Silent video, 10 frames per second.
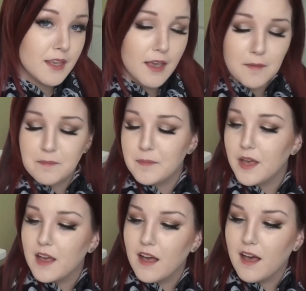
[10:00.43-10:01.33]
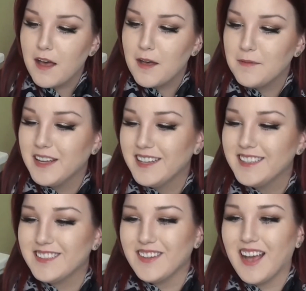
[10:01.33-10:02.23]
Yeah.
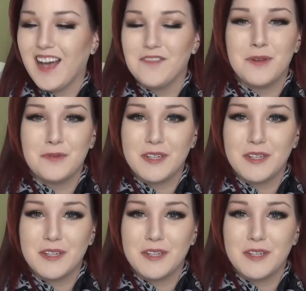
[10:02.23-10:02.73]
So yeah, I've been